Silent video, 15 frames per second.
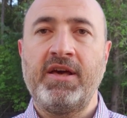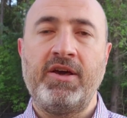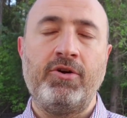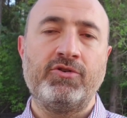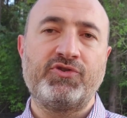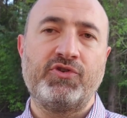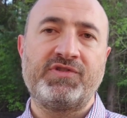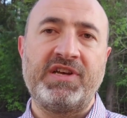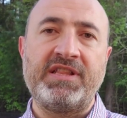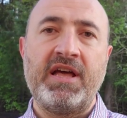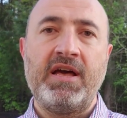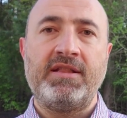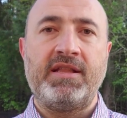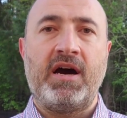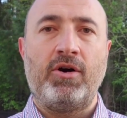He also said,
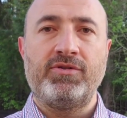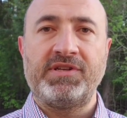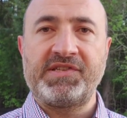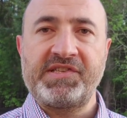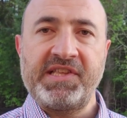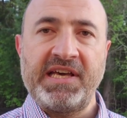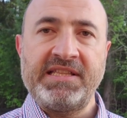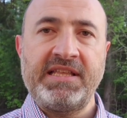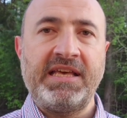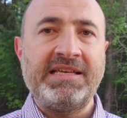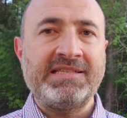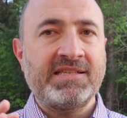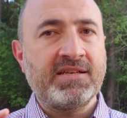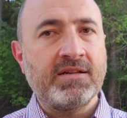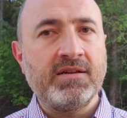now the state
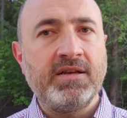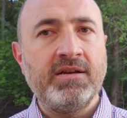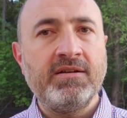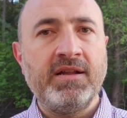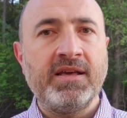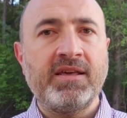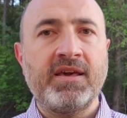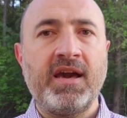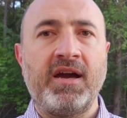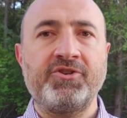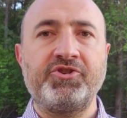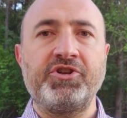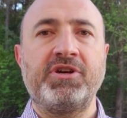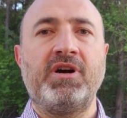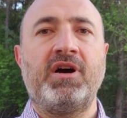is clearly
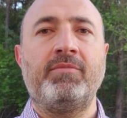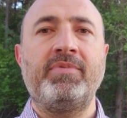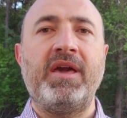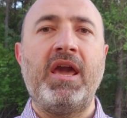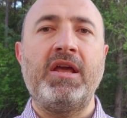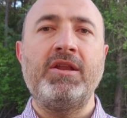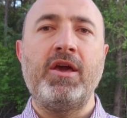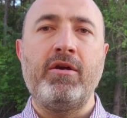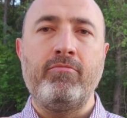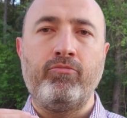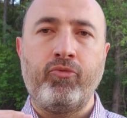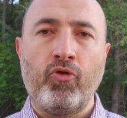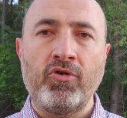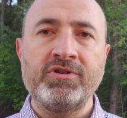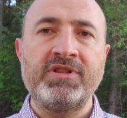catching up in
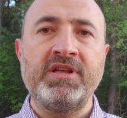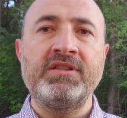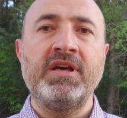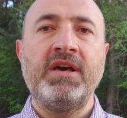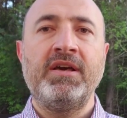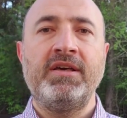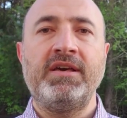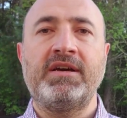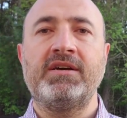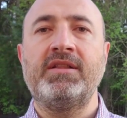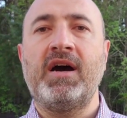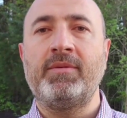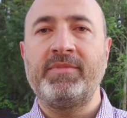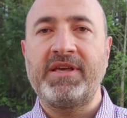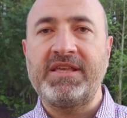important
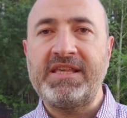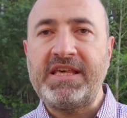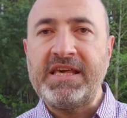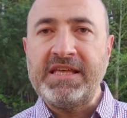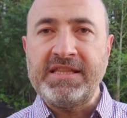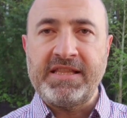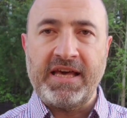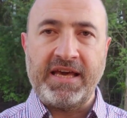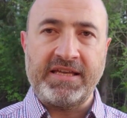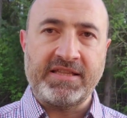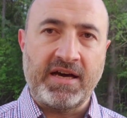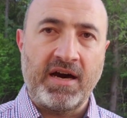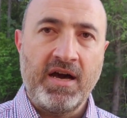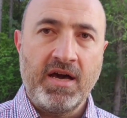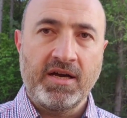economic key
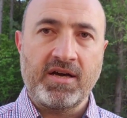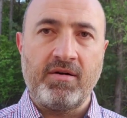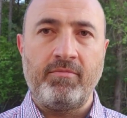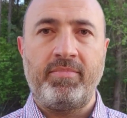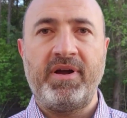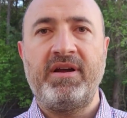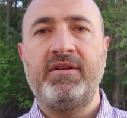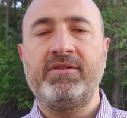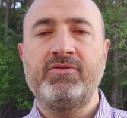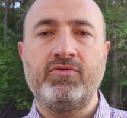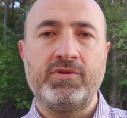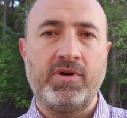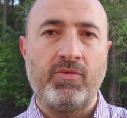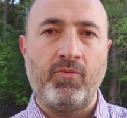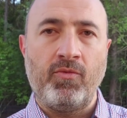data compared
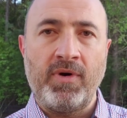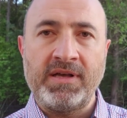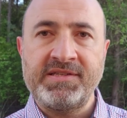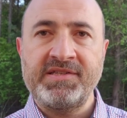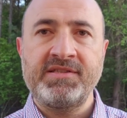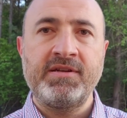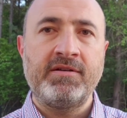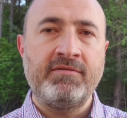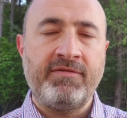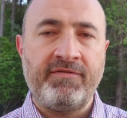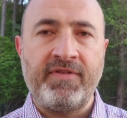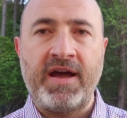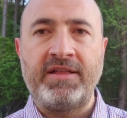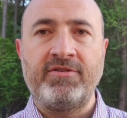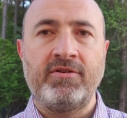to the Western
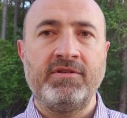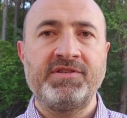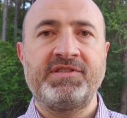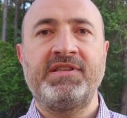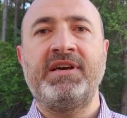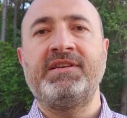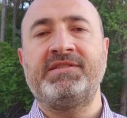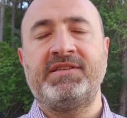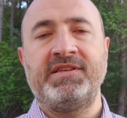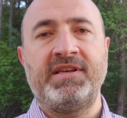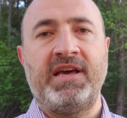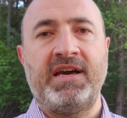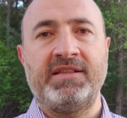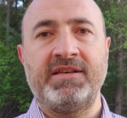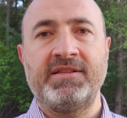federal states, he
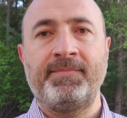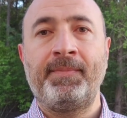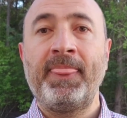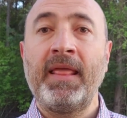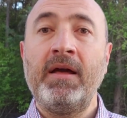added.